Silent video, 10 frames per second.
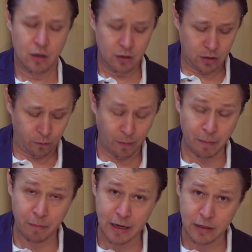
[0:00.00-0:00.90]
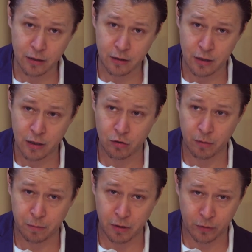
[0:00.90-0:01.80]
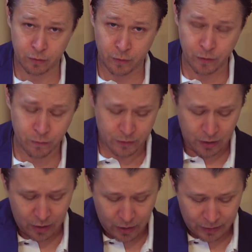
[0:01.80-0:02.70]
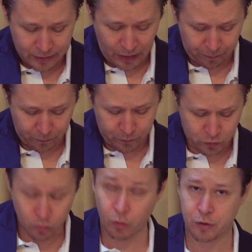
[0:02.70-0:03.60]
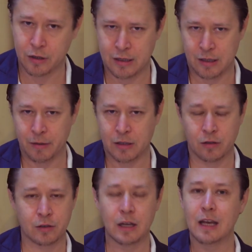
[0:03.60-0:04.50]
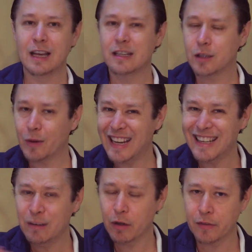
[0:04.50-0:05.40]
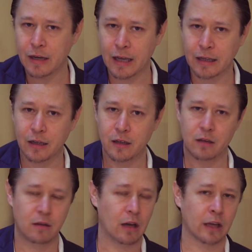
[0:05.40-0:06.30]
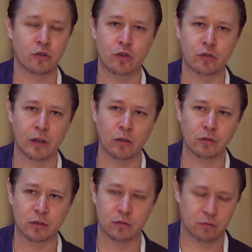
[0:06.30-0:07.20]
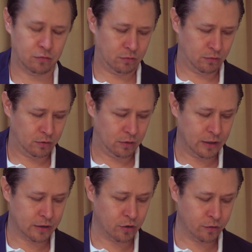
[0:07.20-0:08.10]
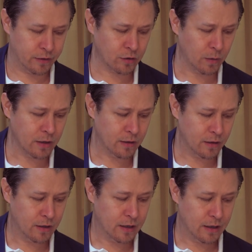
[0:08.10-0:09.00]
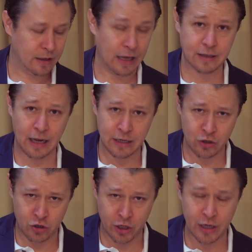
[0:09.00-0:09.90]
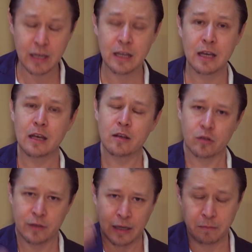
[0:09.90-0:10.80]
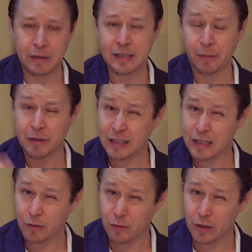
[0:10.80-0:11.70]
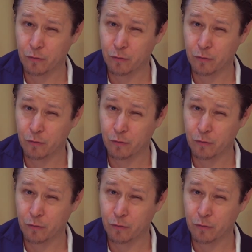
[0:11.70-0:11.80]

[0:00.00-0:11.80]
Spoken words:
So from a major third to a perfect fifth, gap of 2 or 3 semitones. So anywhere on the neck, I can choose a note. Let's choose this one. That's a G. So that means I'm in the key of E